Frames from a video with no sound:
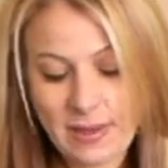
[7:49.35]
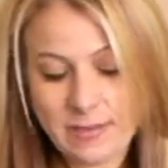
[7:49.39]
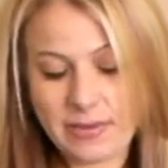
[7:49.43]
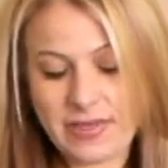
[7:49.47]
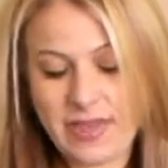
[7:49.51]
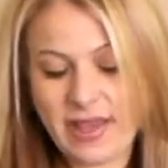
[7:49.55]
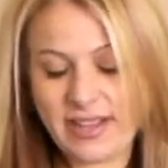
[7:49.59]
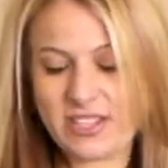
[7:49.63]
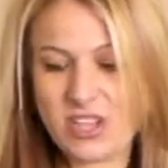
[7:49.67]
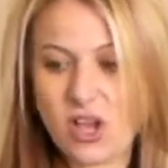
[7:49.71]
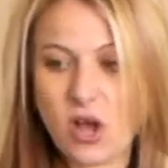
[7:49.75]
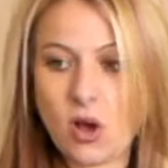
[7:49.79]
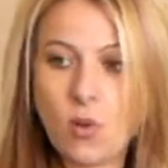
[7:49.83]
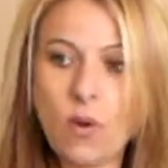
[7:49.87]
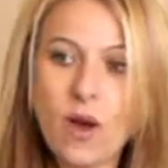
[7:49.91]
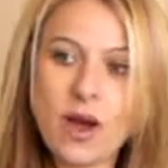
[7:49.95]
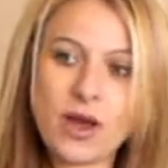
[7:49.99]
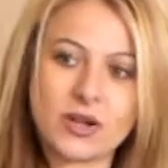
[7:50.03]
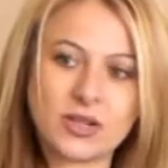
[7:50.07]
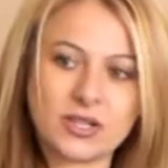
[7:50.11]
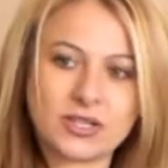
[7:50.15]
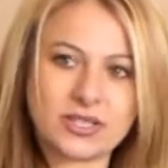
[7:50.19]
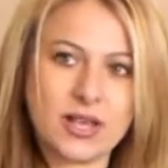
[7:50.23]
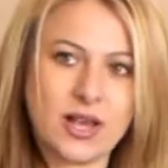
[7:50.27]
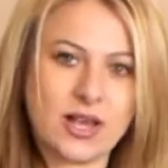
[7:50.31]
But that's all
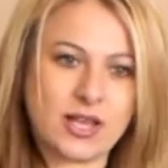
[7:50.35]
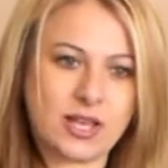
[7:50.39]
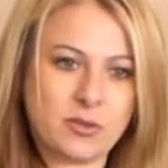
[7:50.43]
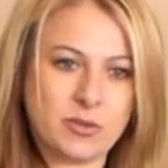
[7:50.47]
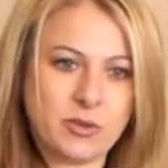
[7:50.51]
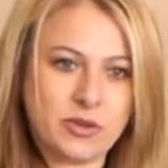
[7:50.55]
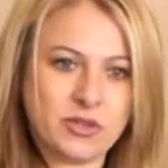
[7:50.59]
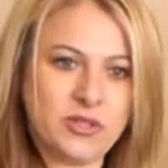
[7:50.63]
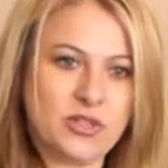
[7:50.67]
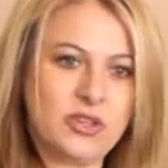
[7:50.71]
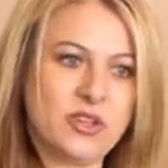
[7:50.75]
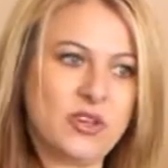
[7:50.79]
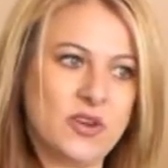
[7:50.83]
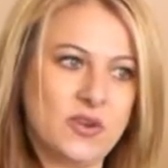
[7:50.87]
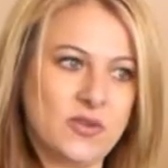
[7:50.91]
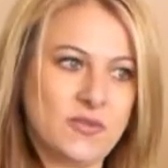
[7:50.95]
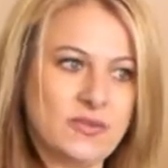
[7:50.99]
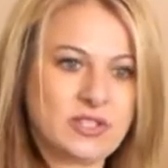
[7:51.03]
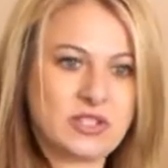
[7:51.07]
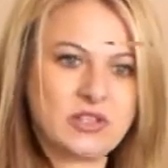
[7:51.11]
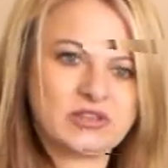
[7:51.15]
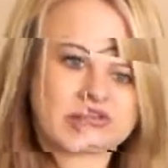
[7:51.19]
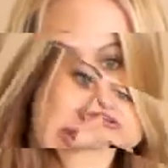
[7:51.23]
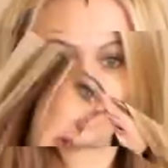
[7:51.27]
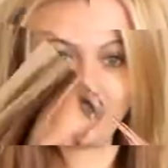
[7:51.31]
water soluble too,
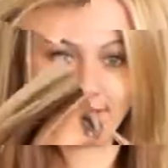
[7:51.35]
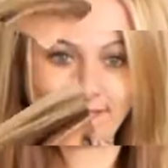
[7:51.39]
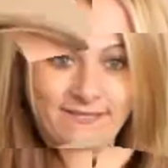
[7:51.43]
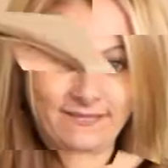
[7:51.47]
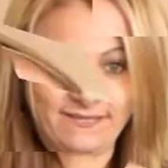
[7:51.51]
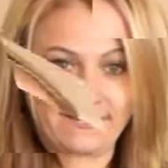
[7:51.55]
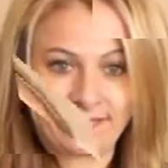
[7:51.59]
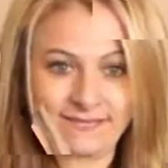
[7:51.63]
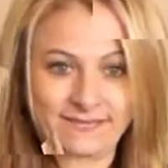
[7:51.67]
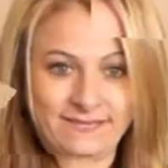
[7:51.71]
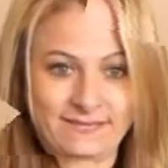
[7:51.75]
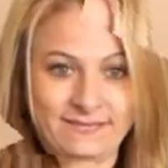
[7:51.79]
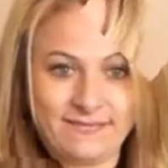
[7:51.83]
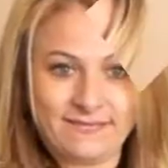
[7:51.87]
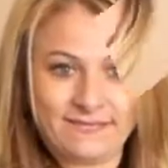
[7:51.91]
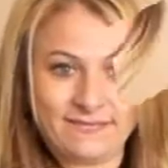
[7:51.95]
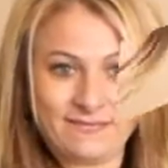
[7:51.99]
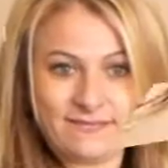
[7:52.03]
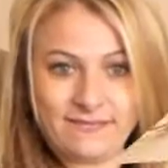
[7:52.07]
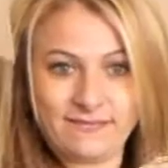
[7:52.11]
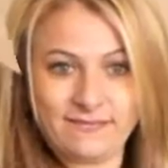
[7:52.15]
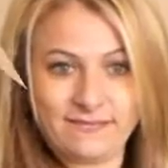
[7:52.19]
so they're not having to yucky